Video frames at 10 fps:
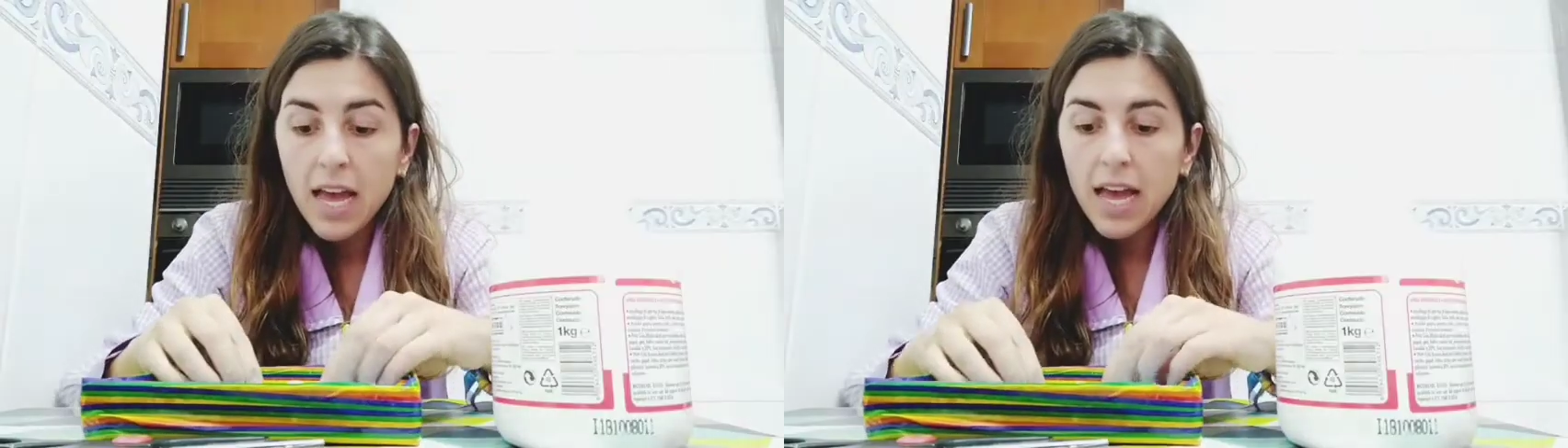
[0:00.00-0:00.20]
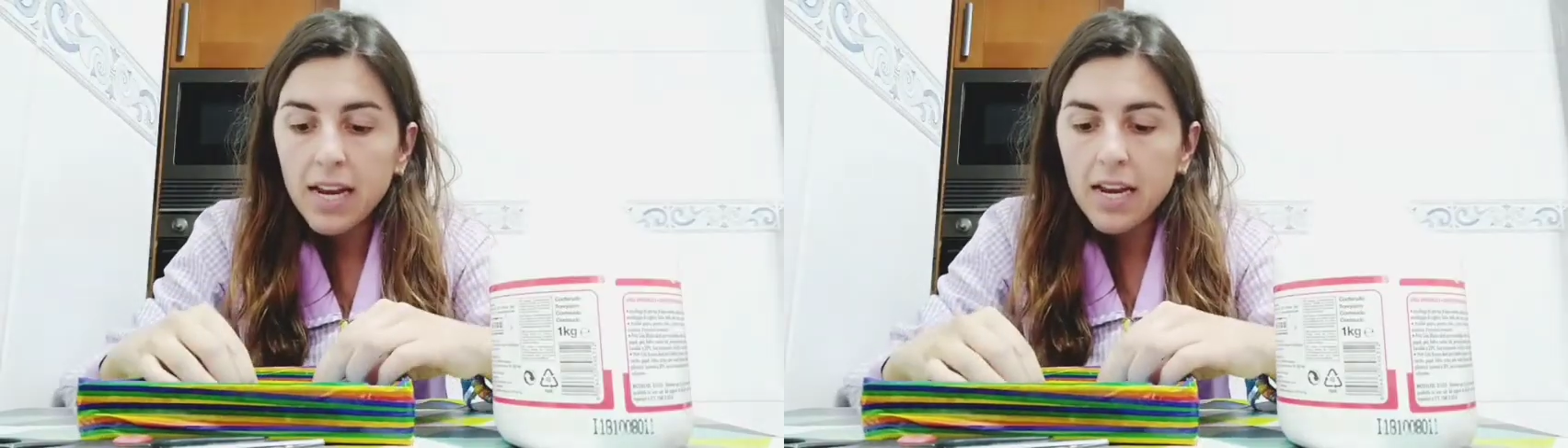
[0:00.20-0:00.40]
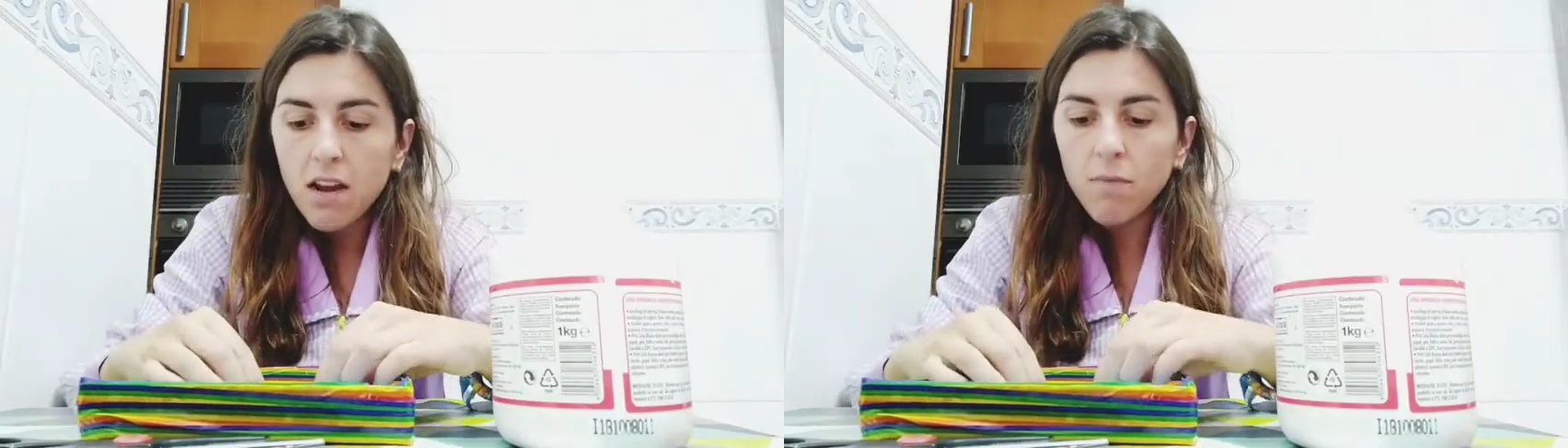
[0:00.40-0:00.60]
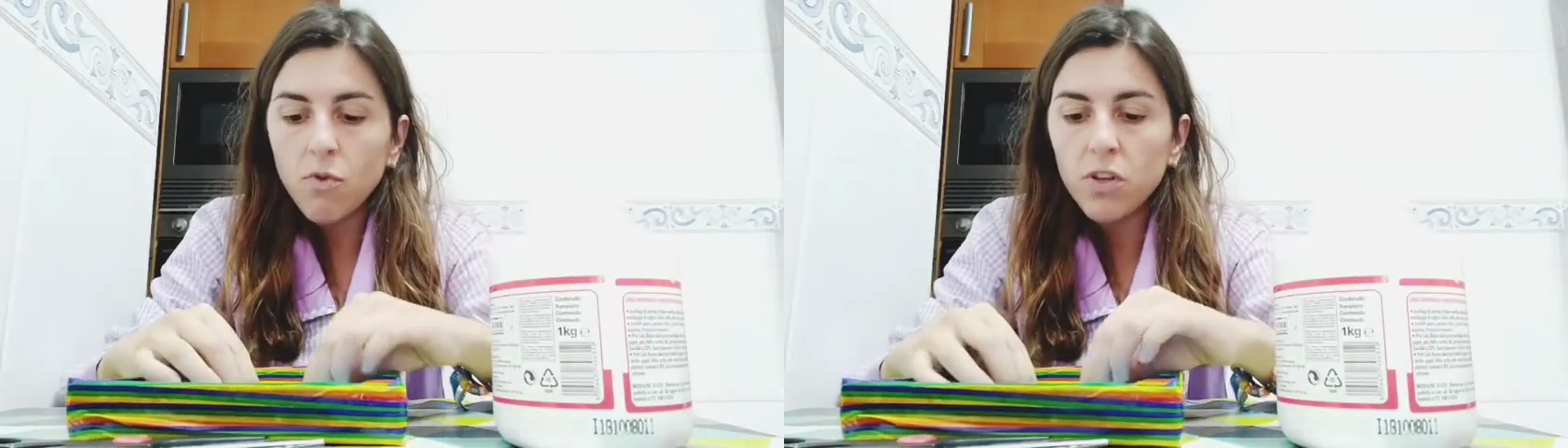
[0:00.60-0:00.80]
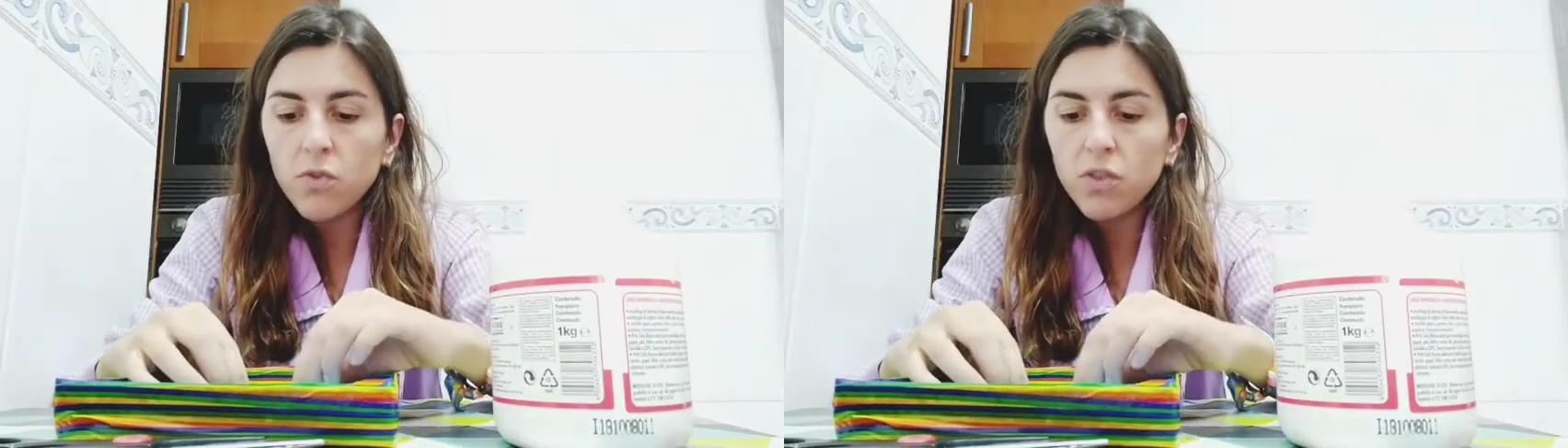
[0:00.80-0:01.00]
and now I'm
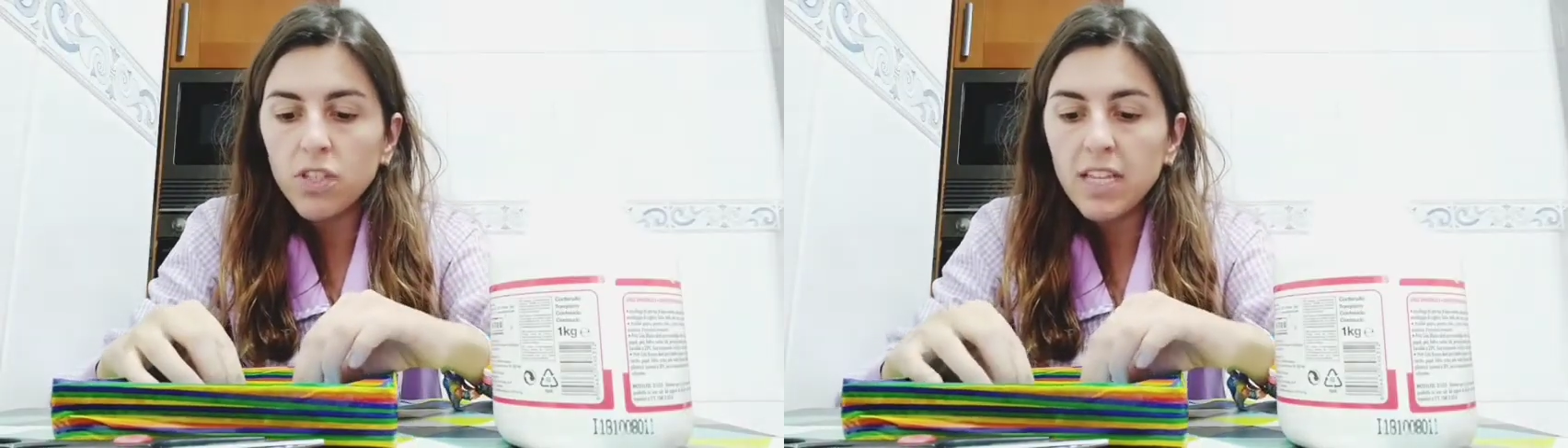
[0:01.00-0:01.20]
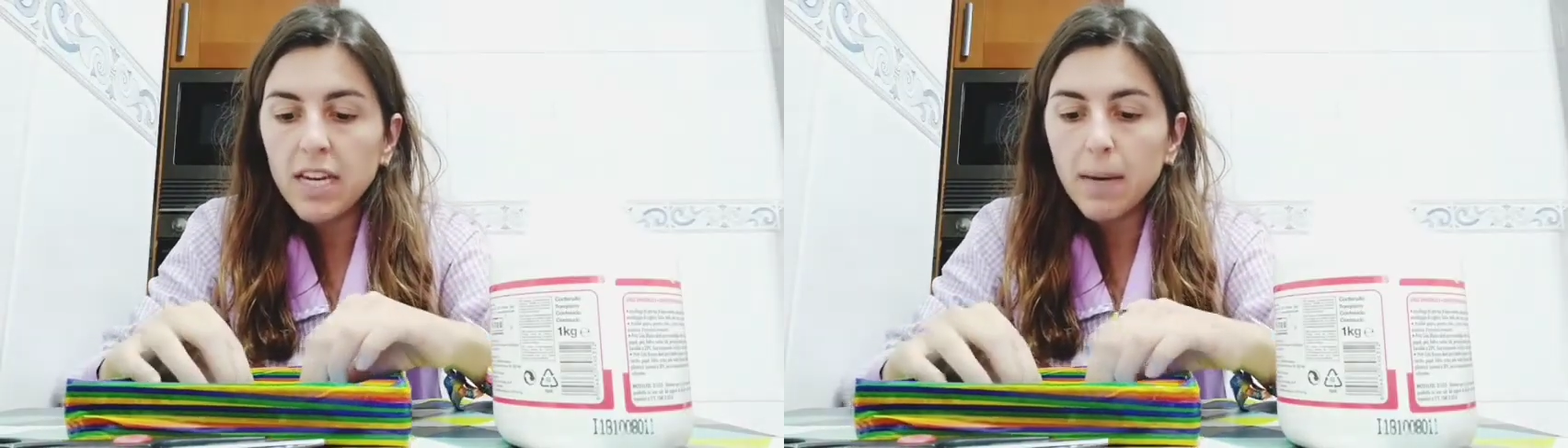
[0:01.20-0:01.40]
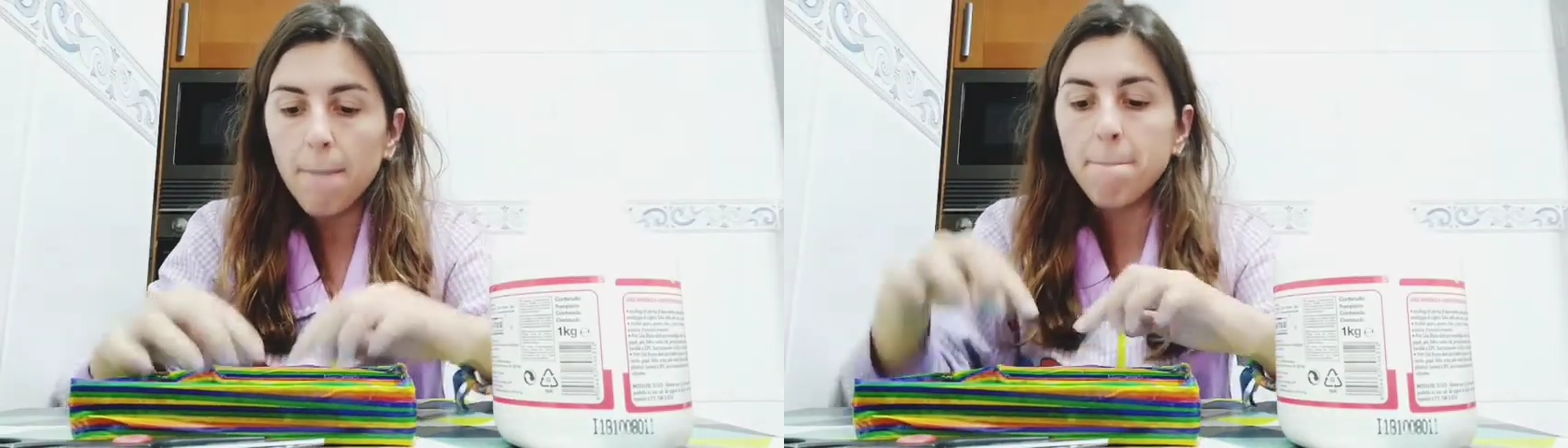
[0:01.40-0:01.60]
going to stick